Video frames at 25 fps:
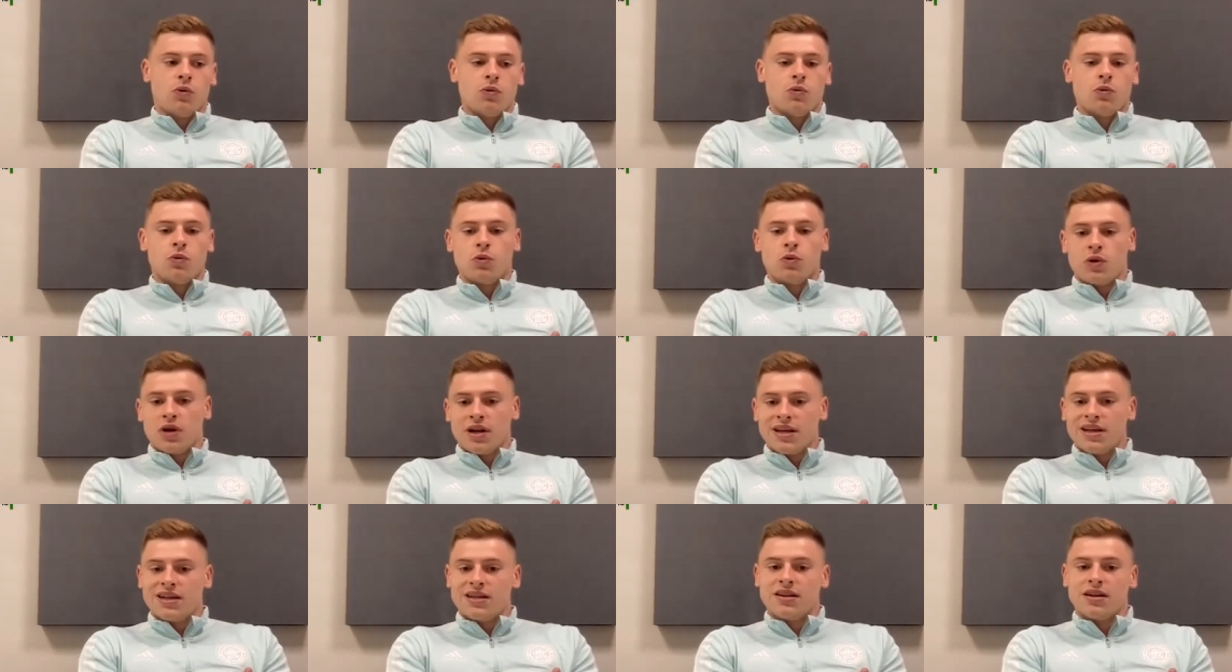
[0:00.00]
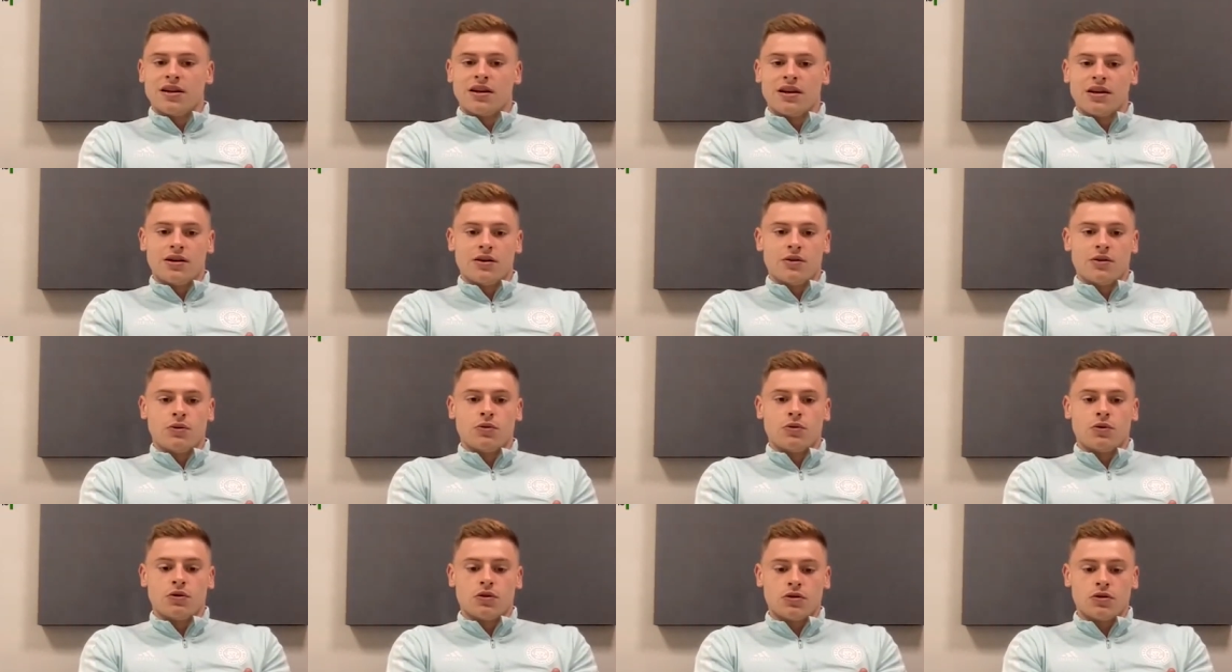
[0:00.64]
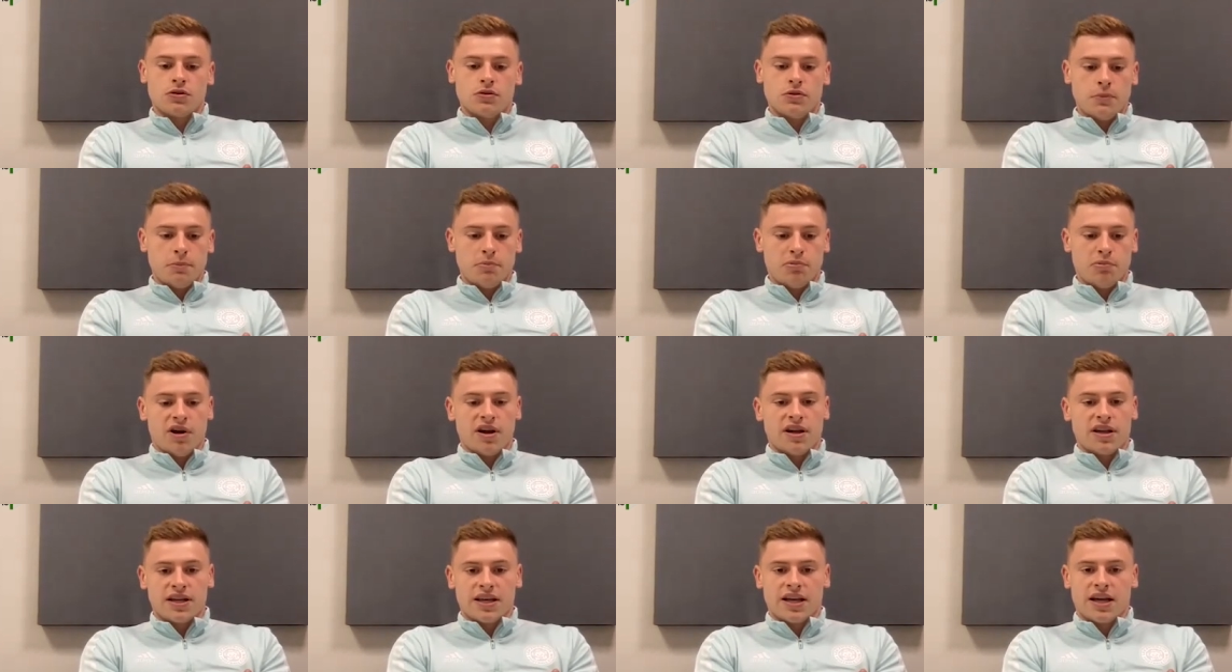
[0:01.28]
will need a little
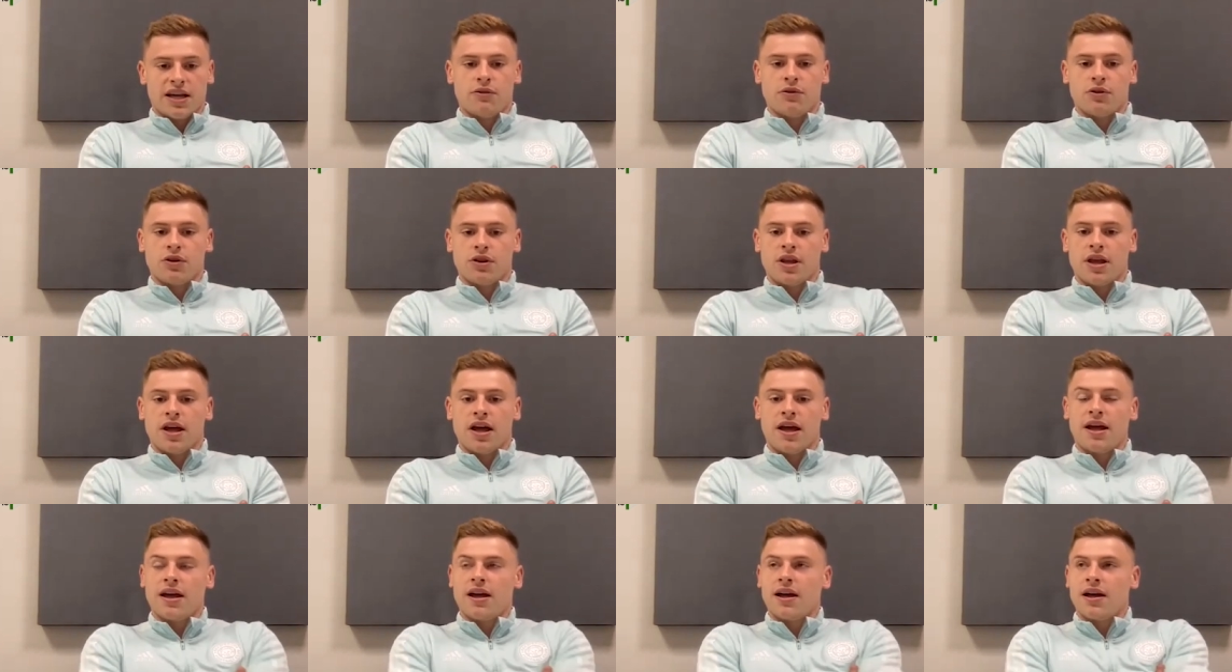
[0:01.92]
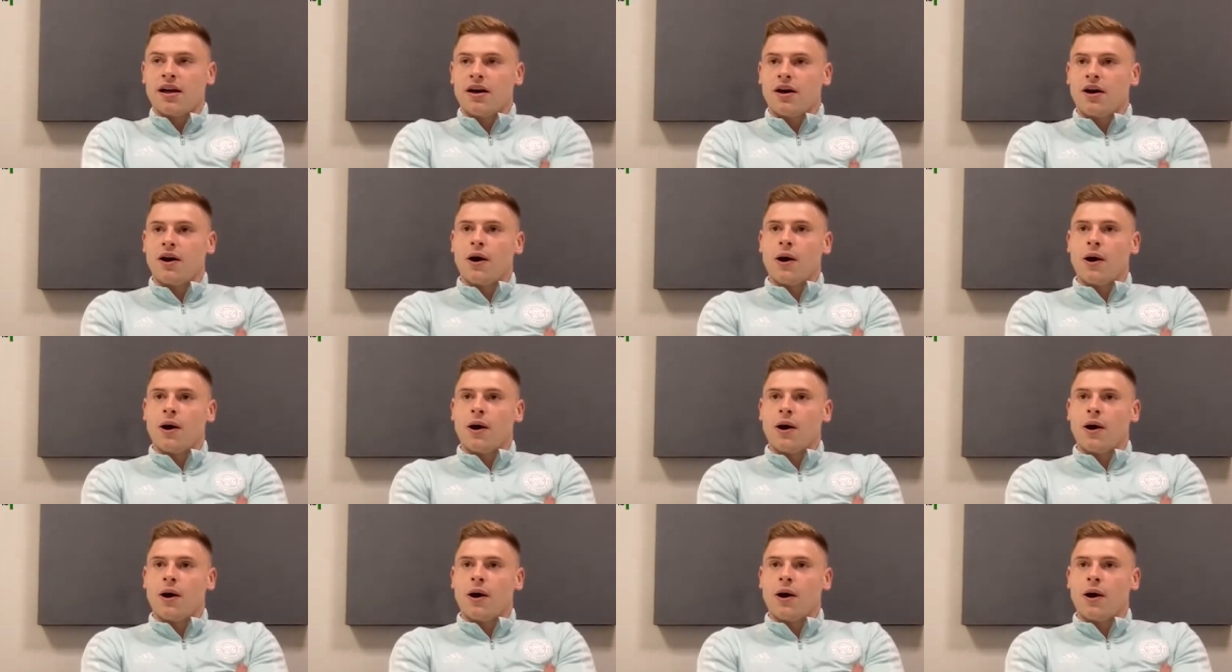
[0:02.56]
break here and there.